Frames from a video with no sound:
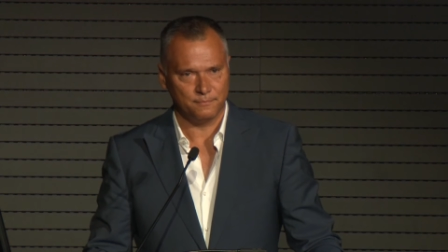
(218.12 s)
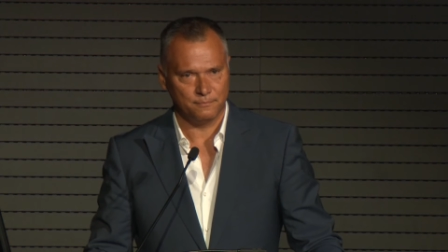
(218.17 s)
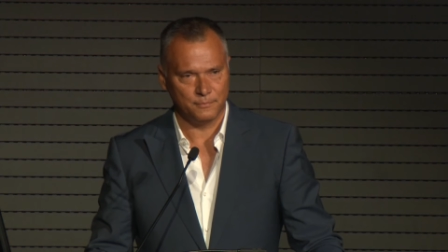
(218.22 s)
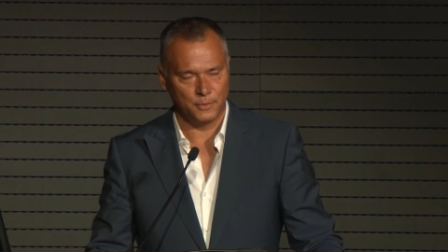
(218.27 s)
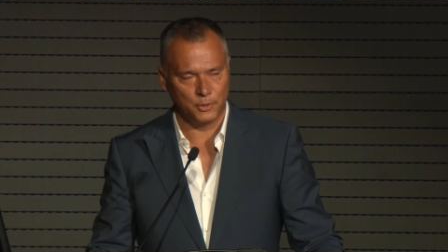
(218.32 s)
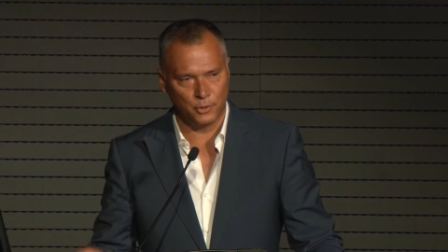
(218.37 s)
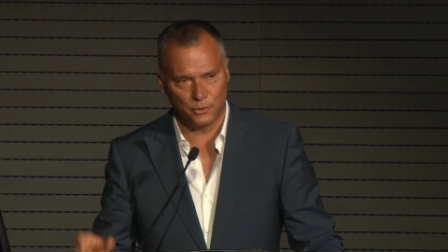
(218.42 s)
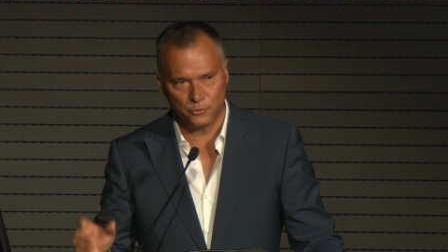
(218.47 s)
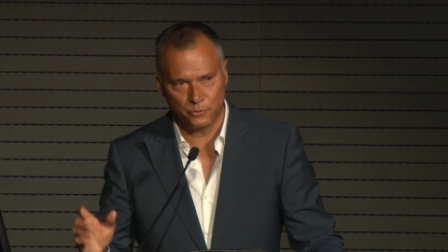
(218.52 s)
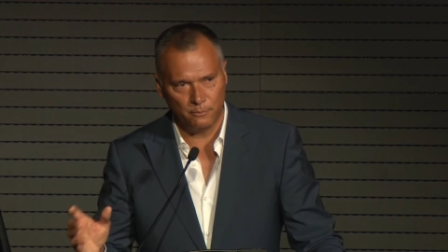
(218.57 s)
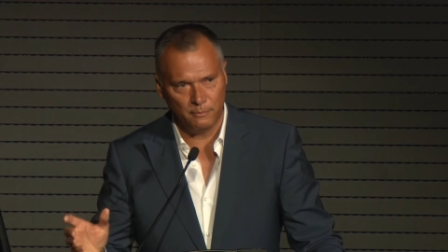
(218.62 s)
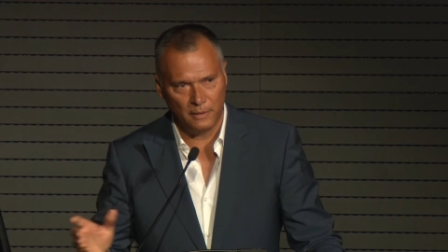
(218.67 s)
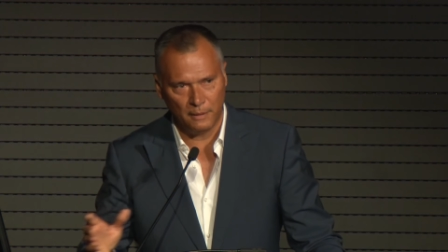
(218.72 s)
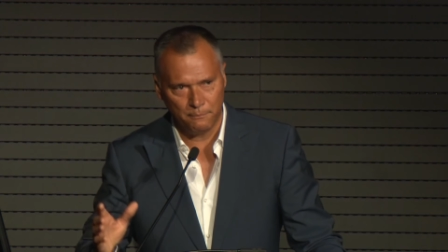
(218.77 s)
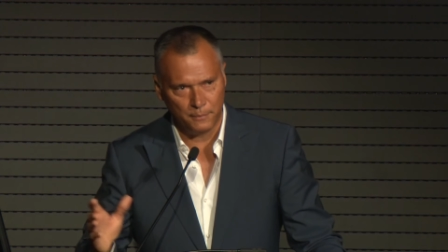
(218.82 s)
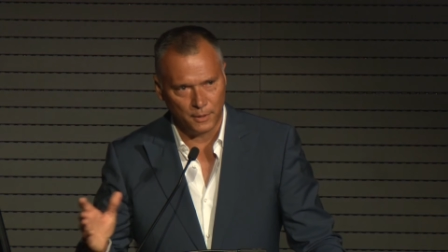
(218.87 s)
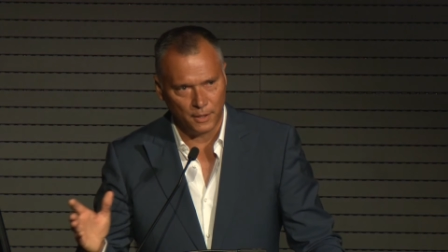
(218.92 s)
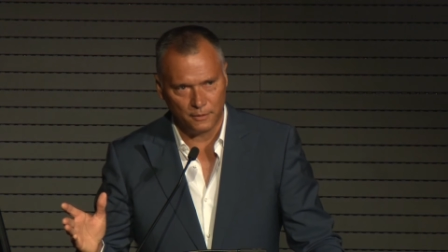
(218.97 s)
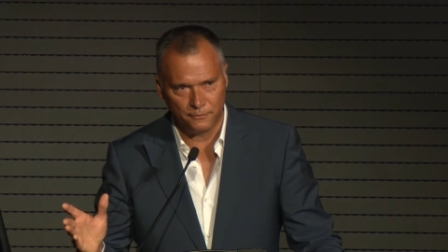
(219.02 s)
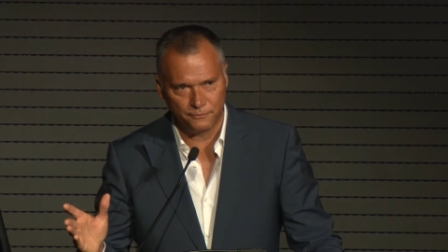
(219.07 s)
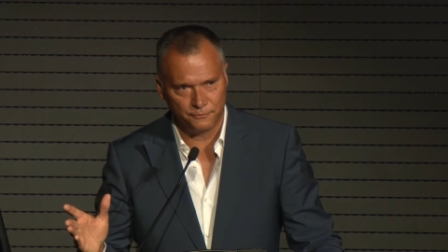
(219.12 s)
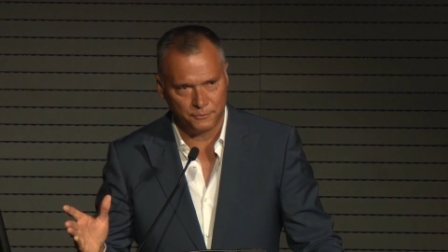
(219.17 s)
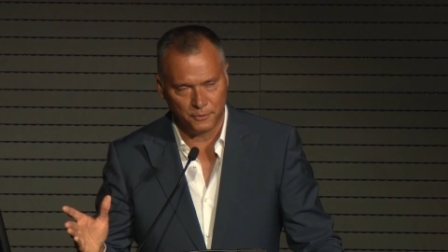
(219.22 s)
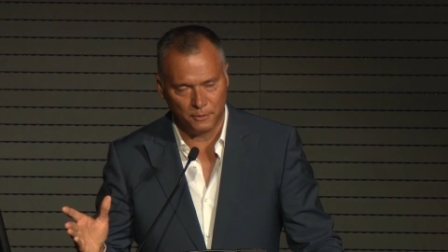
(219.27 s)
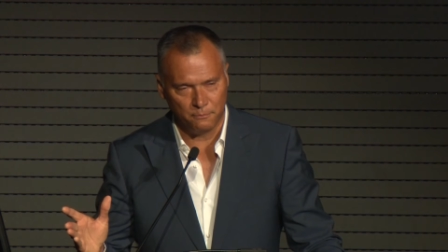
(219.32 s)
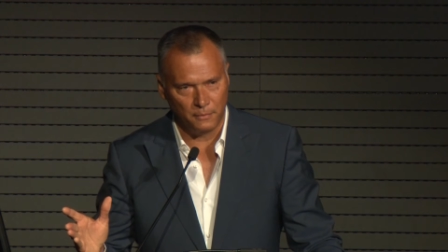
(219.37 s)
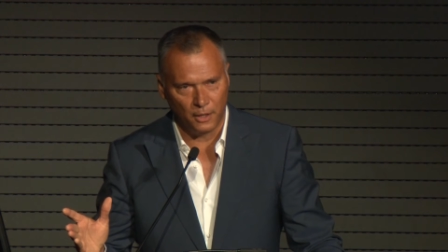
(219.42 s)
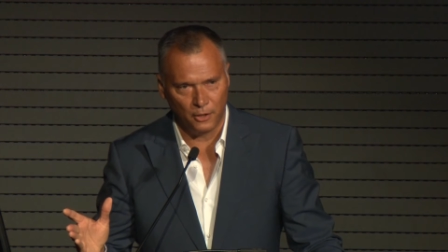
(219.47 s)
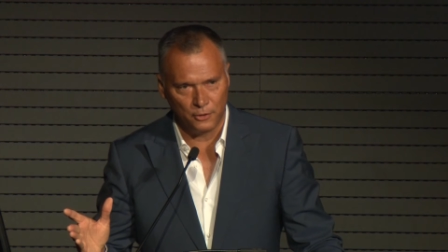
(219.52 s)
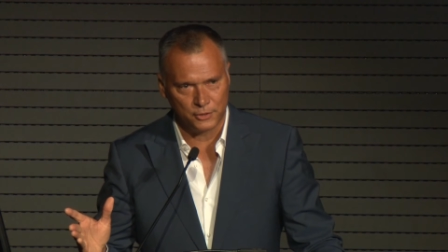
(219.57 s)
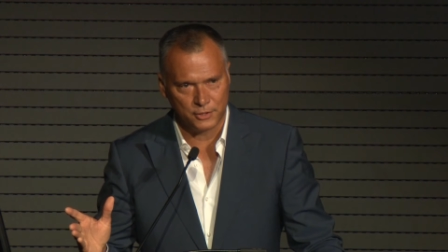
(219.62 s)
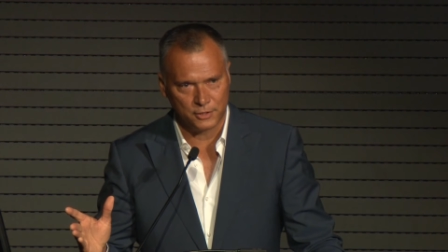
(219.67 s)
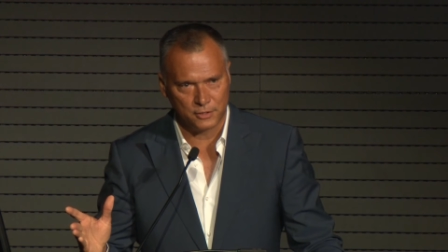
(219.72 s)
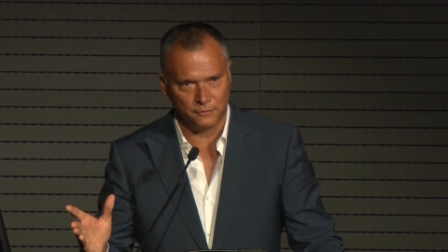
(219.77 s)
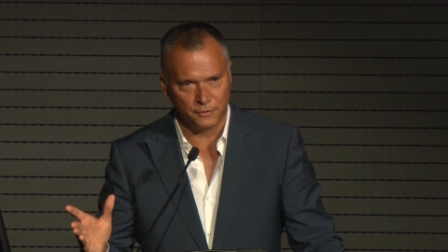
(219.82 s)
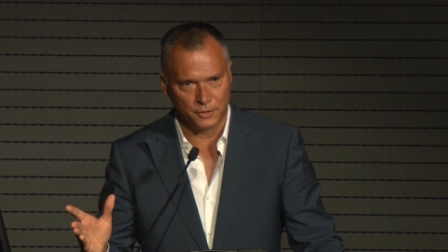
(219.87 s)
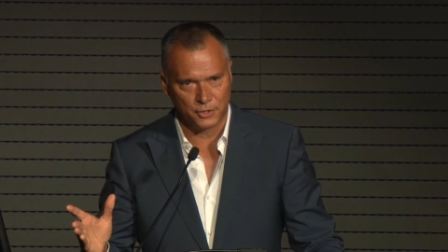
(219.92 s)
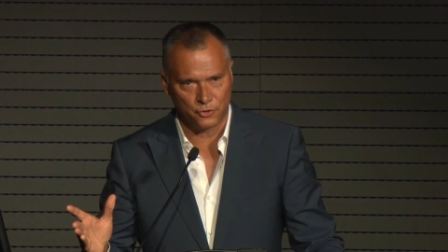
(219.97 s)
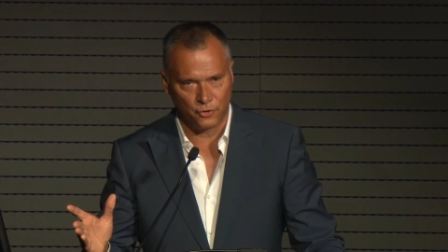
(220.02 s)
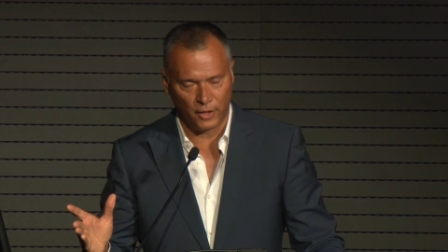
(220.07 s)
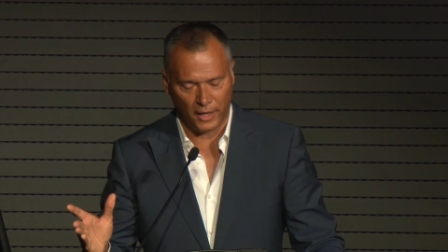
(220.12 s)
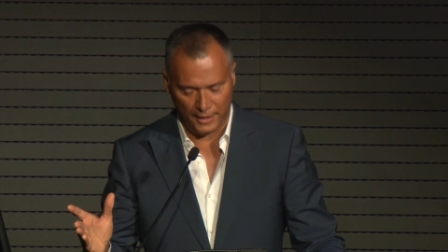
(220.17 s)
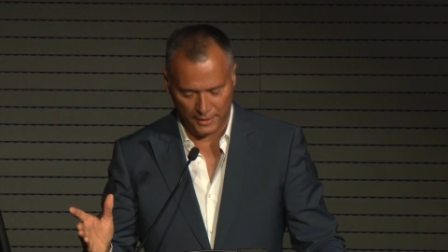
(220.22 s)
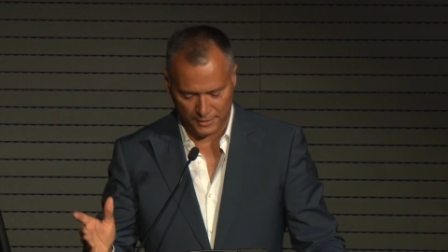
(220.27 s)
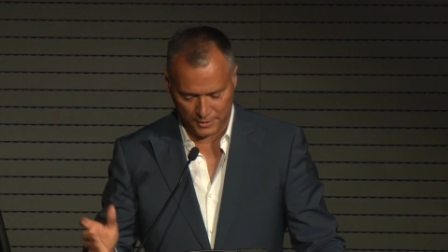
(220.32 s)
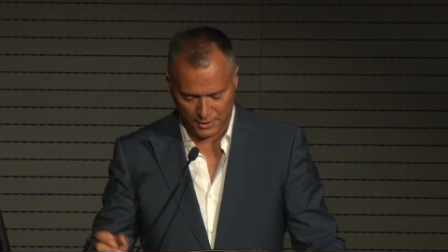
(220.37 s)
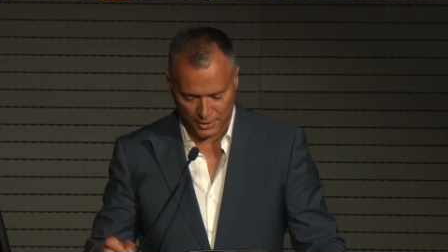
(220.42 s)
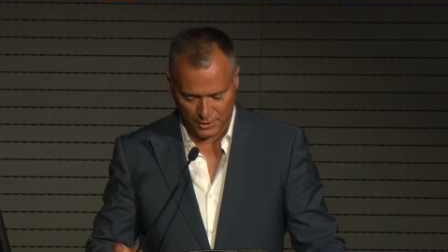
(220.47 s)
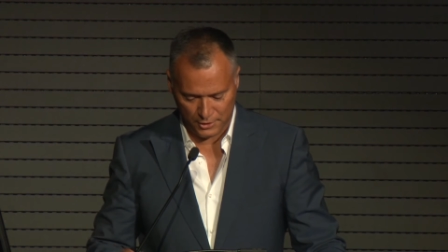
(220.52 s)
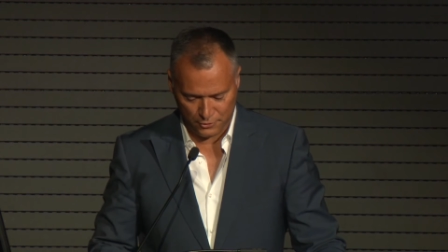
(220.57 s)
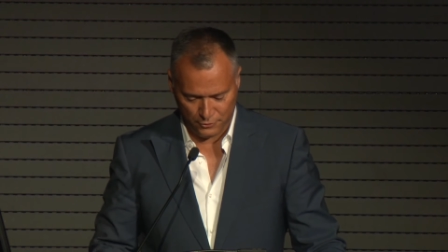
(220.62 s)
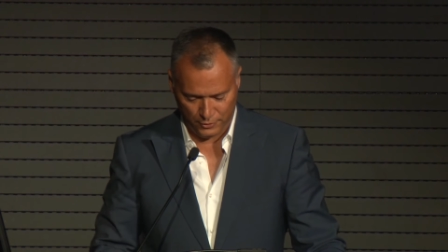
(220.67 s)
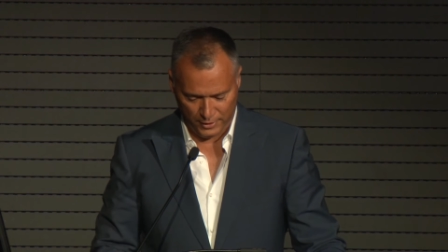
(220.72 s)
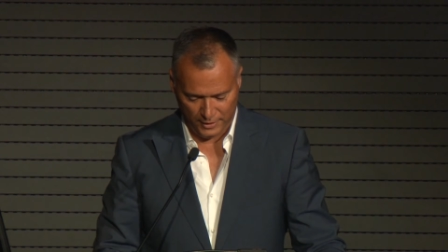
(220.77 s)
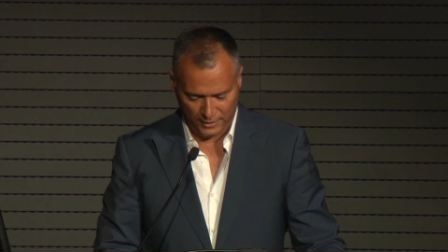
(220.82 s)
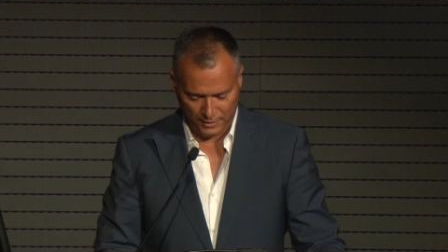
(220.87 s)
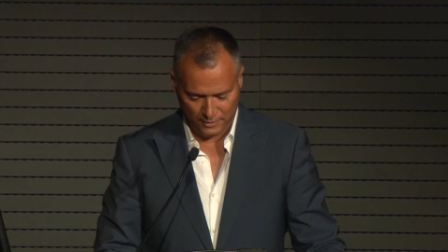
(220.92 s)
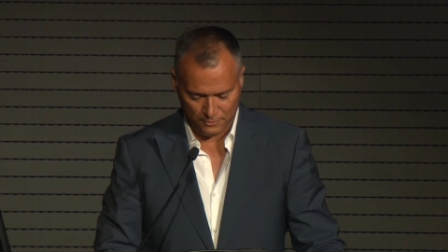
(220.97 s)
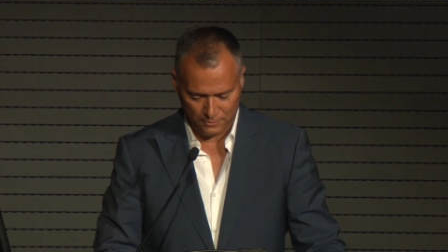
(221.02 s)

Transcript: Because remember, for most of Australia's history,